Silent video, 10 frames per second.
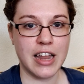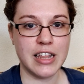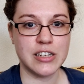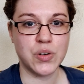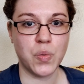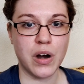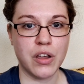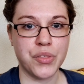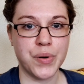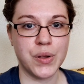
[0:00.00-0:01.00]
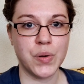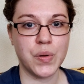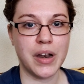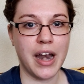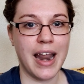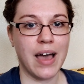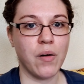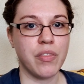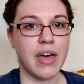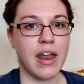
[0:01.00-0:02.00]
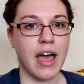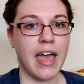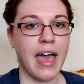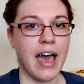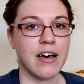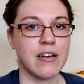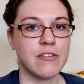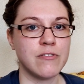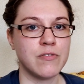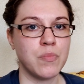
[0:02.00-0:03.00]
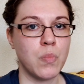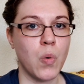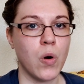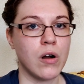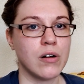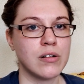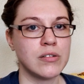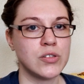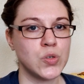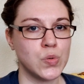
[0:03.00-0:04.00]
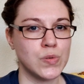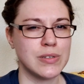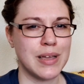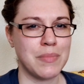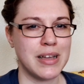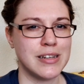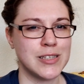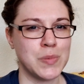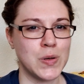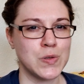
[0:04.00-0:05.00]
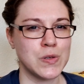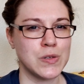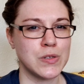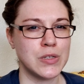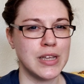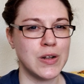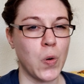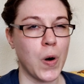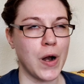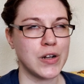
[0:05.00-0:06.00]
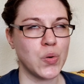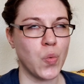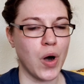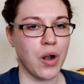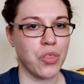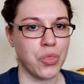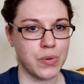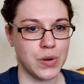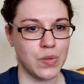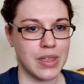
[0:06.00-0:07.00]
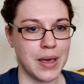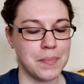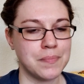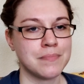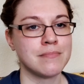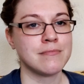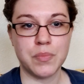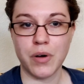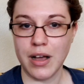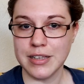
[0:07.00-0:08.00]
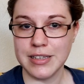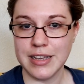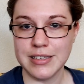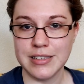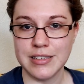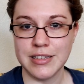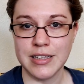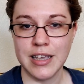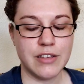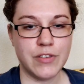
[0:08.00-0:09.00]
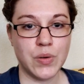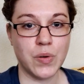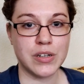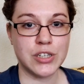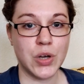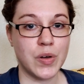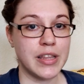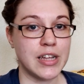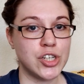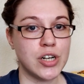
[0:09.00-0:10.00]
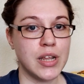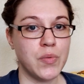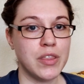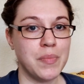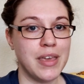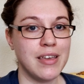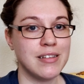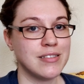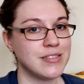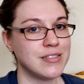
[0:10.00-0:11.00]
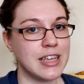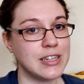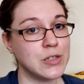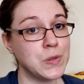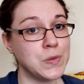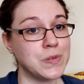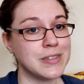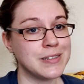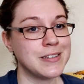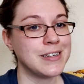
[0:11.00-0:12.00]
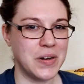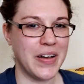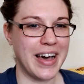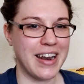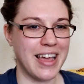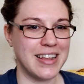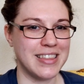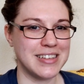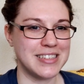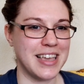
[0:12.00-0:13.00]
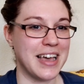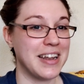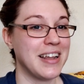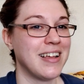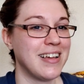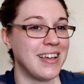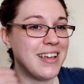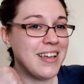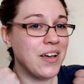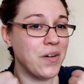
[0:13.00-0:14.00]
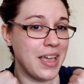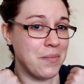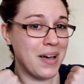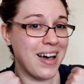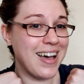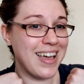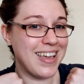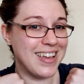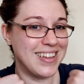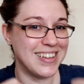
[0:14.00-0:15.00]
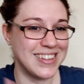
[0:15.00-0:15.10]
that I need to work through now that I have more tools at my disposal in order to work through them. It's a process. If you want to go on that journey with me, stay tuned. Don't know how to end this yet. Okay, bye.